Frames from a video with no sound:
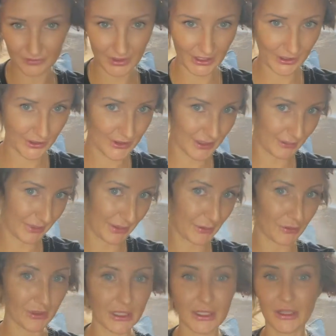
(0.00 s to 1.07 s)
I know some
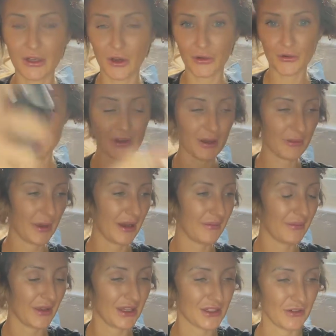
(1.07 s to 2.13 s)
people really go for it, but
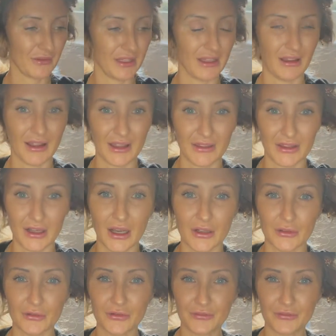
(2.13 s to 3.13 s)
I don't really like the kind of,